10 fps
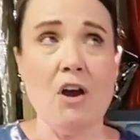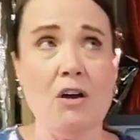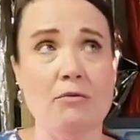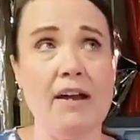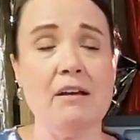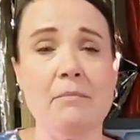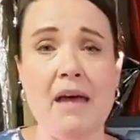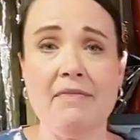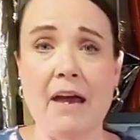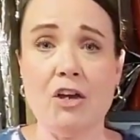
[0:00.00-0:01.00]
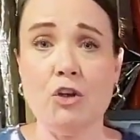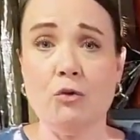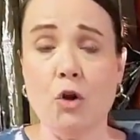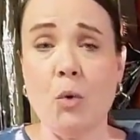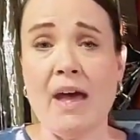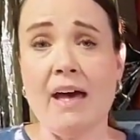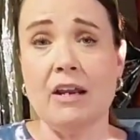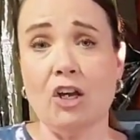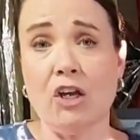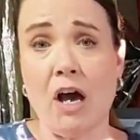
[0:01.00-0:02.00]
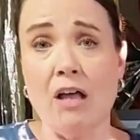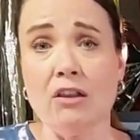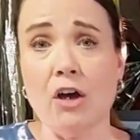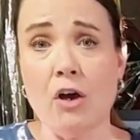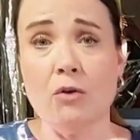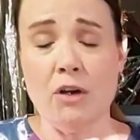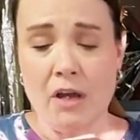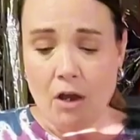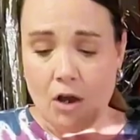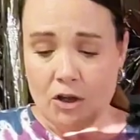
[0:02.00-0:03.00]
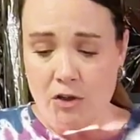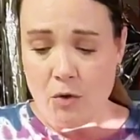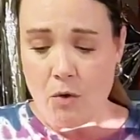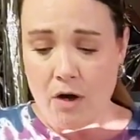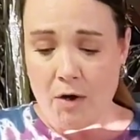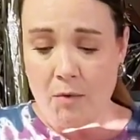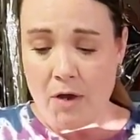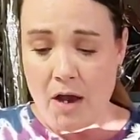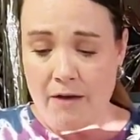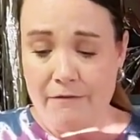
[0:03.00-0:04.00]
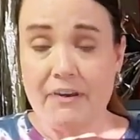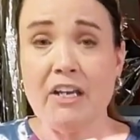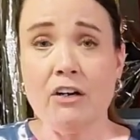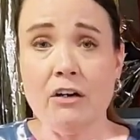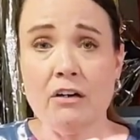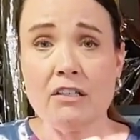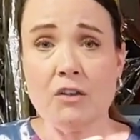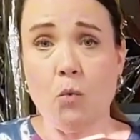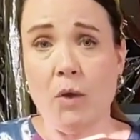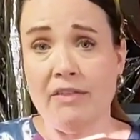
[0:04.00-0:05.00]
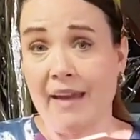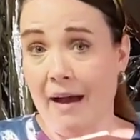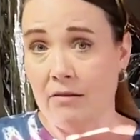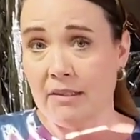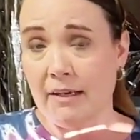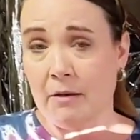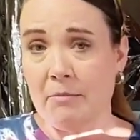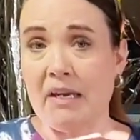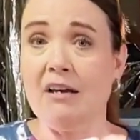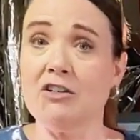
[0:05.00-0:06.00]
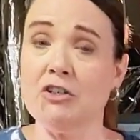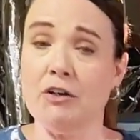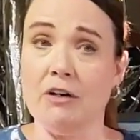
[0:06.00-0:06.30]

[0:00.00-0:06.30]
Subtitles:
or recommend that you go ahead and gut load your feeders with calcium, because